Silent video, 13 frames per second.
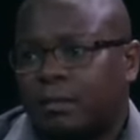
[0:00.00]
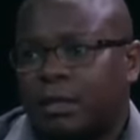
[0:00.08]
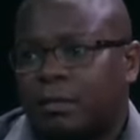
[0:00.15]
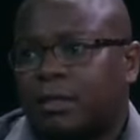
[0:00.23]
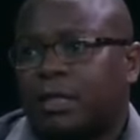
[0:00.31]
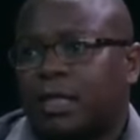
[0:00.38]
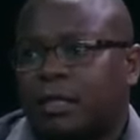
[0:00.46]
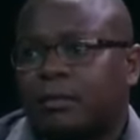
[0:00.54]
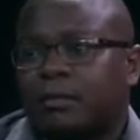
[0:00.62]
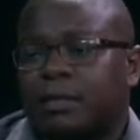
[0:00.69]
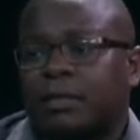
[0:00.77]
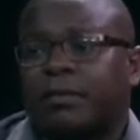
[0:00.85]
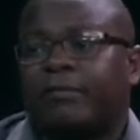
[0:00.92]
drought
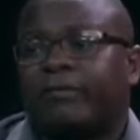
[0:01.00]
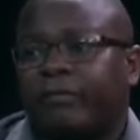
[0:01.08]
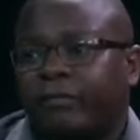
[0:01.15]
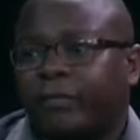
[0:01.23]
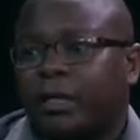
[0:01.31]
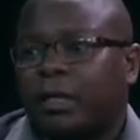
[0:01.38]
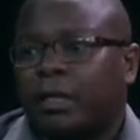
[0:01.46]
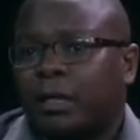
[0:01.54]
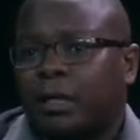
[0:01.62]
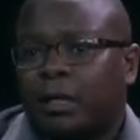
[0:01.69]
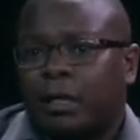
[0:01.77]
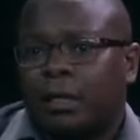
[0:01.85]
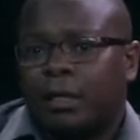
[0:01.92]
cycles,
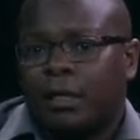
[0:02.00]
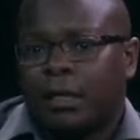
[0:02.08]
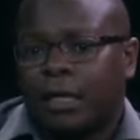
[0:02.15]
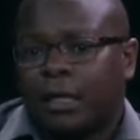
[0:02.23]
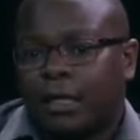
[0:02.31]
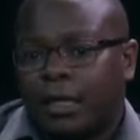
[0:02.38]
they